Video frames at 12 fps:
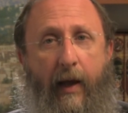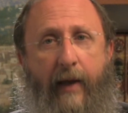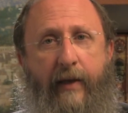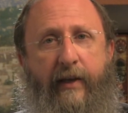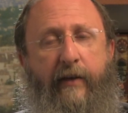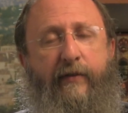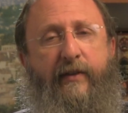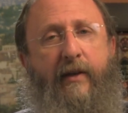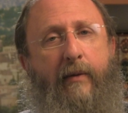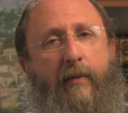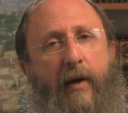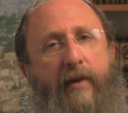And He gives
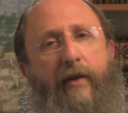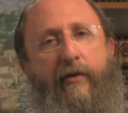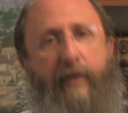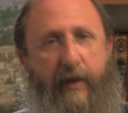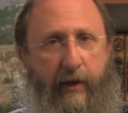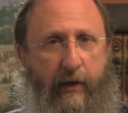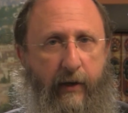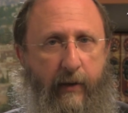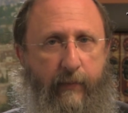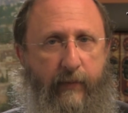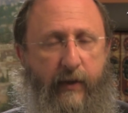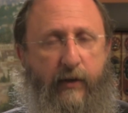them another key,
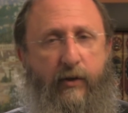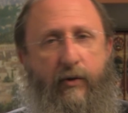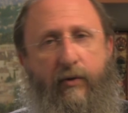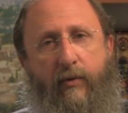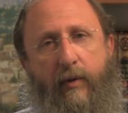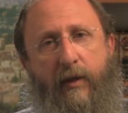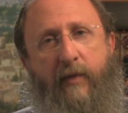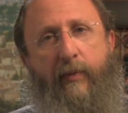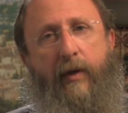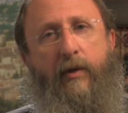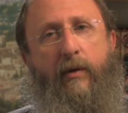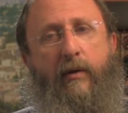these two
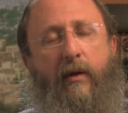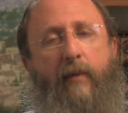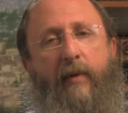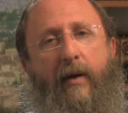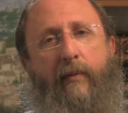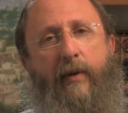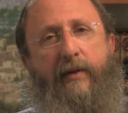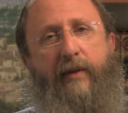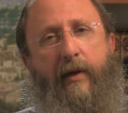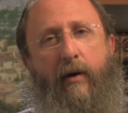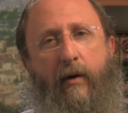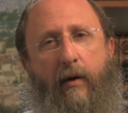special commandments
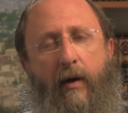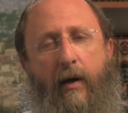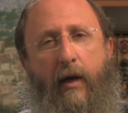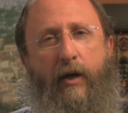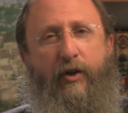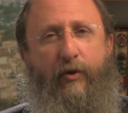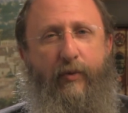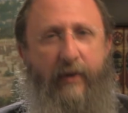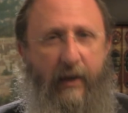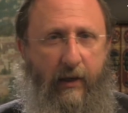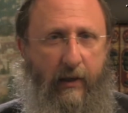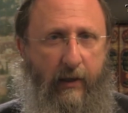that are
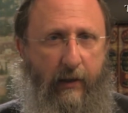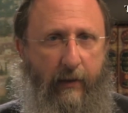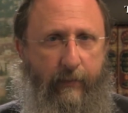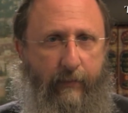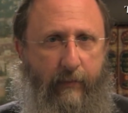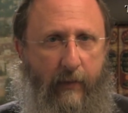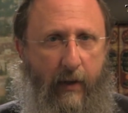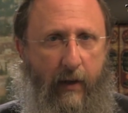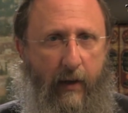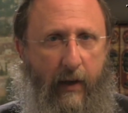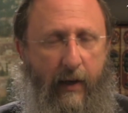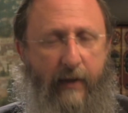uniquely
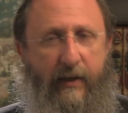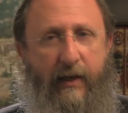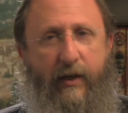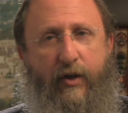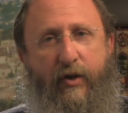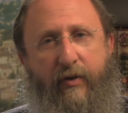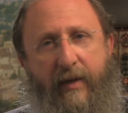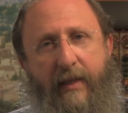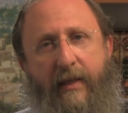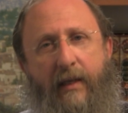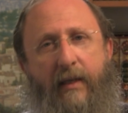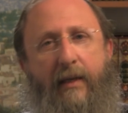and
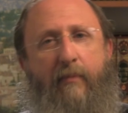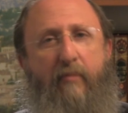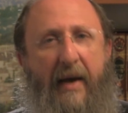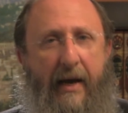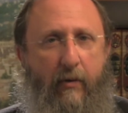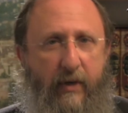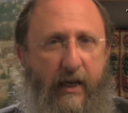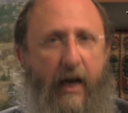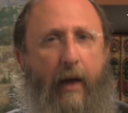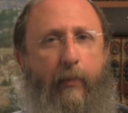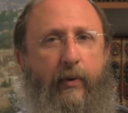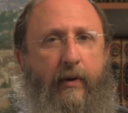intrinsically bound
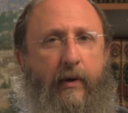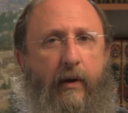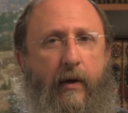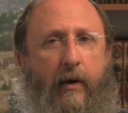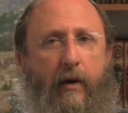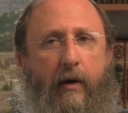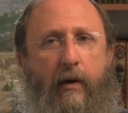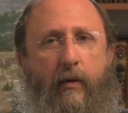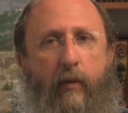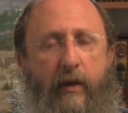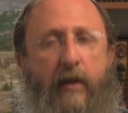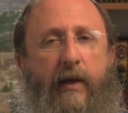up
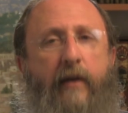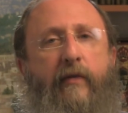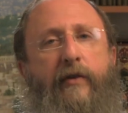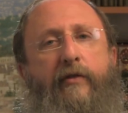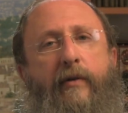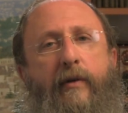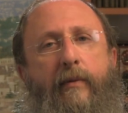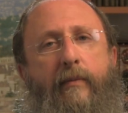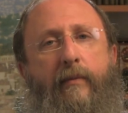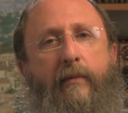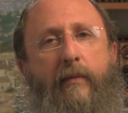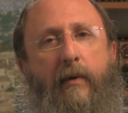with the land of Israel
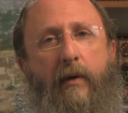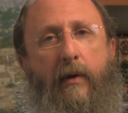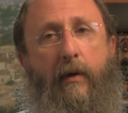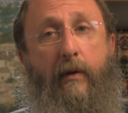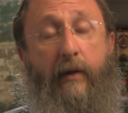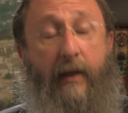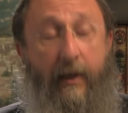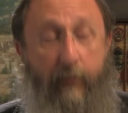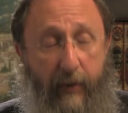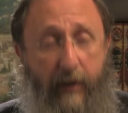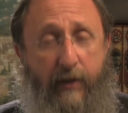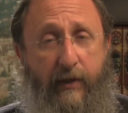the
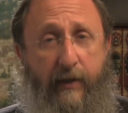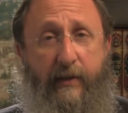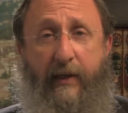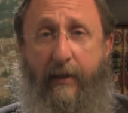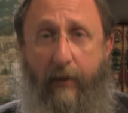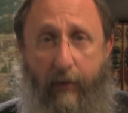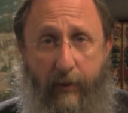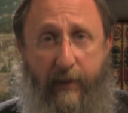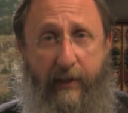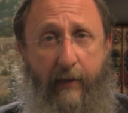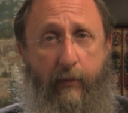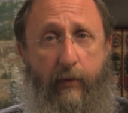libations in the Holy
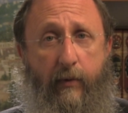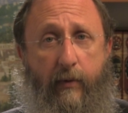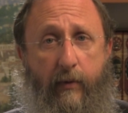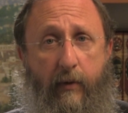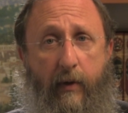Temple,